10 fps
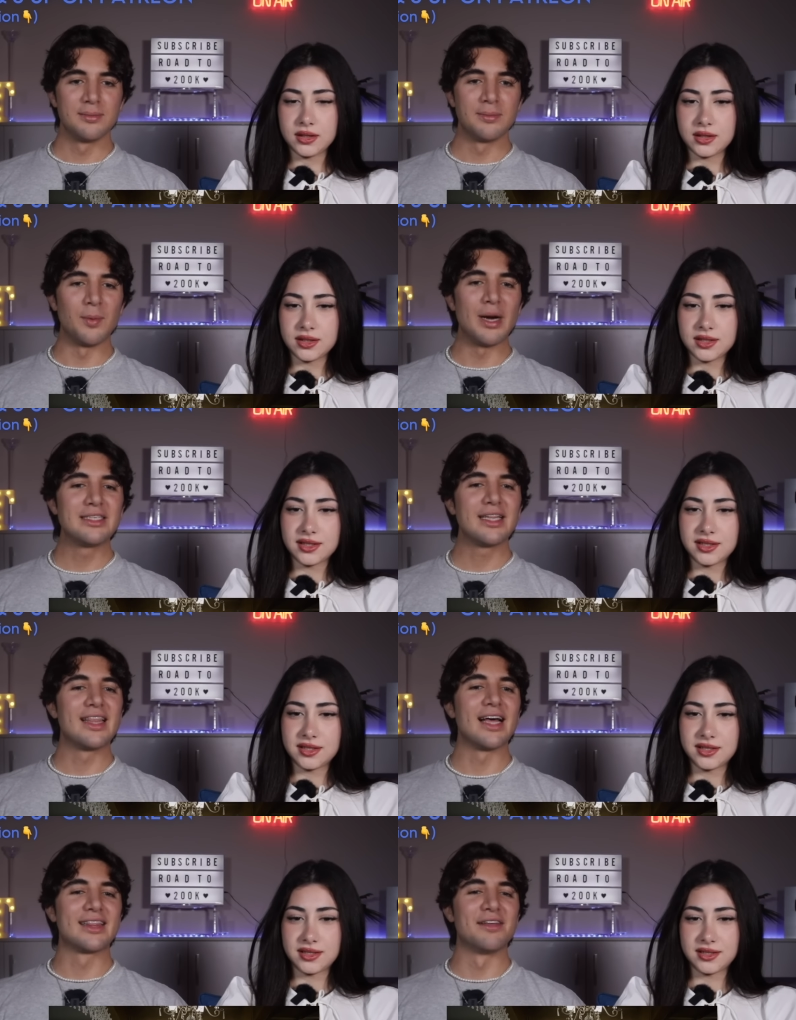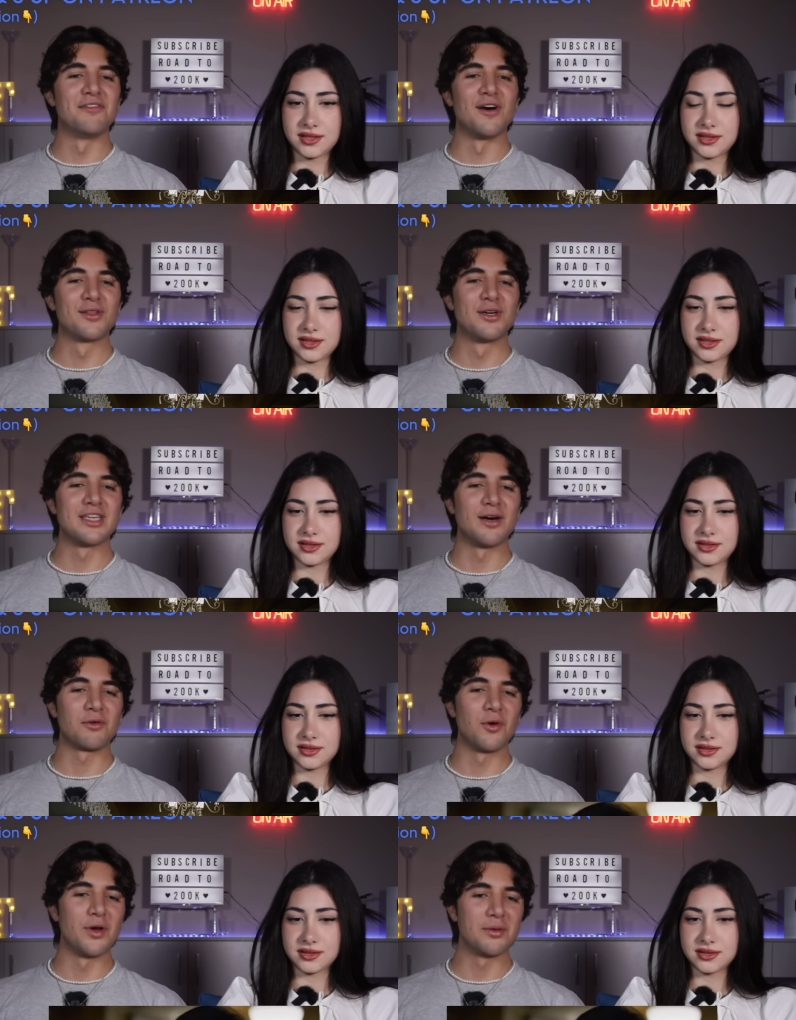Speaker 1: But why is it that the father is
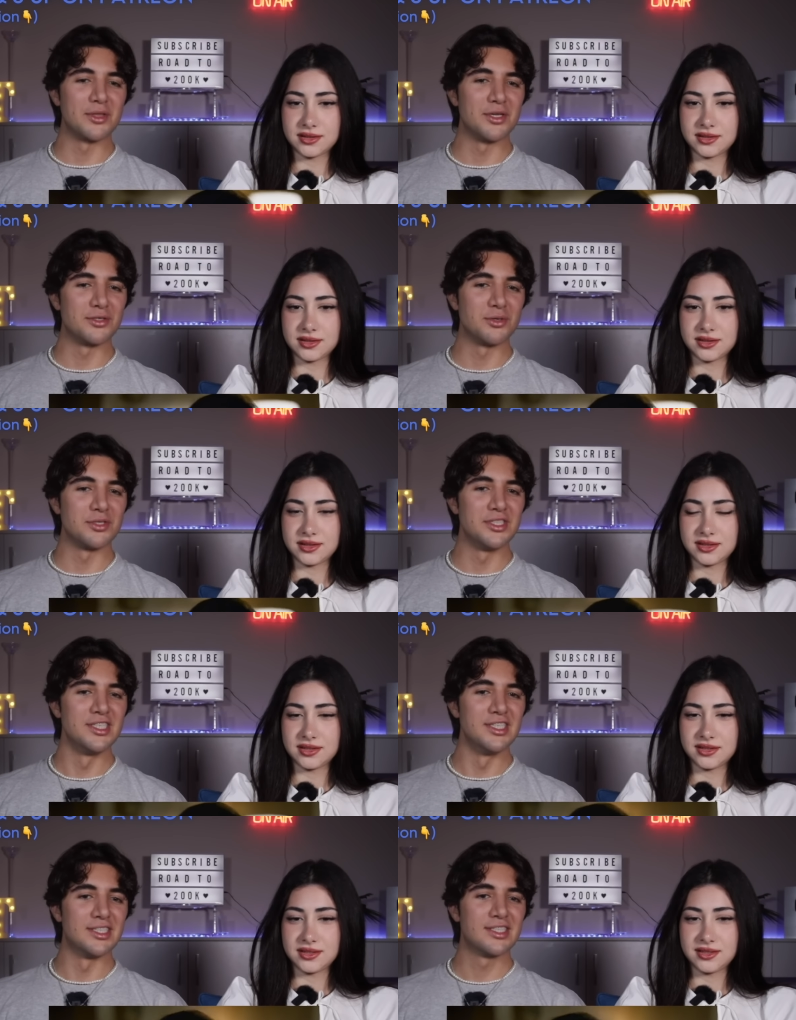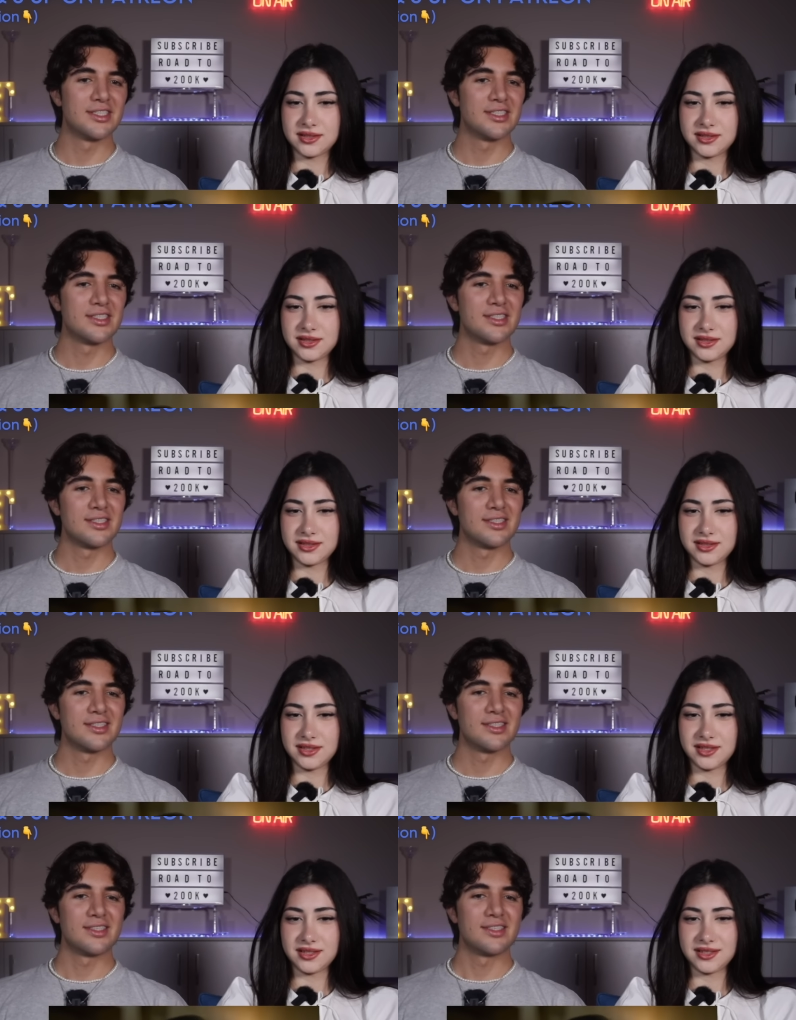outgoing, but they're so serious?
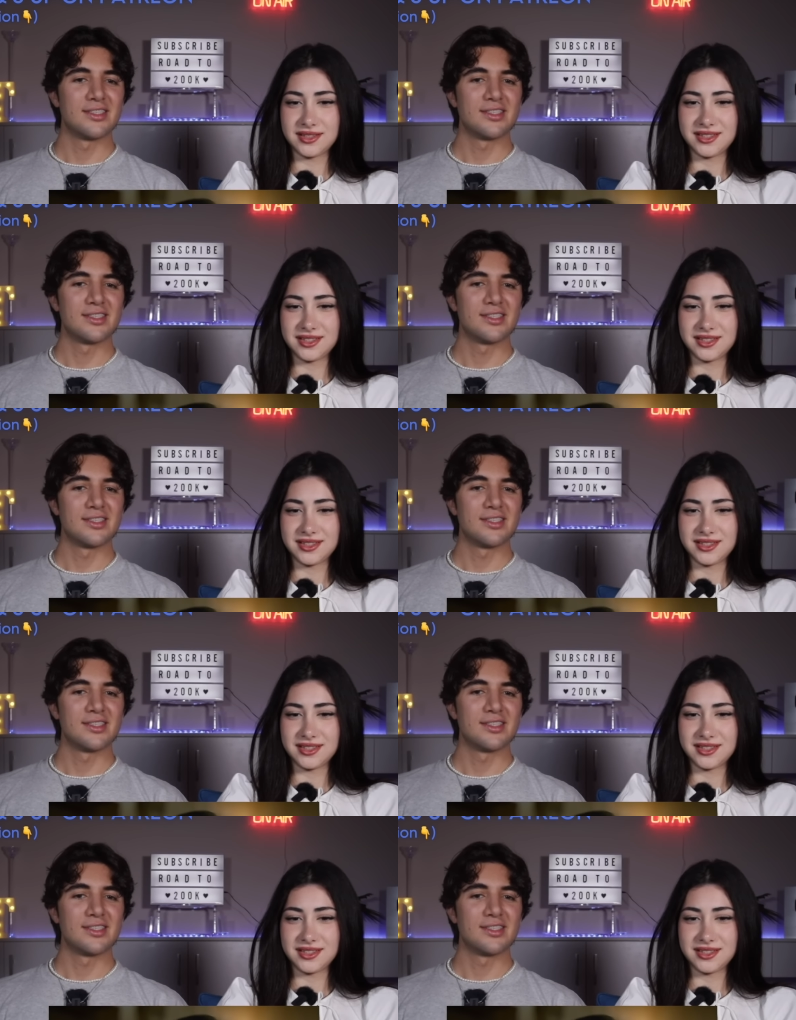Yeah.